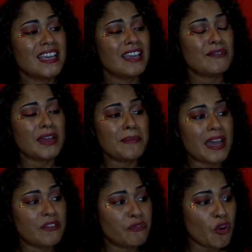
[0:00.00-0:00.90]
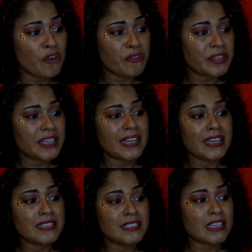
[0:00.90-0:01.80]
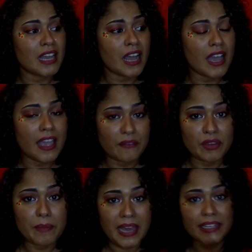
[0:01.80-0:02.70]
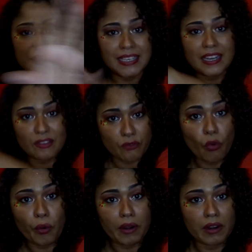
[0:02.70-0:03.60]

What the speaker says: If I buy four for the kids, everybody's getting four.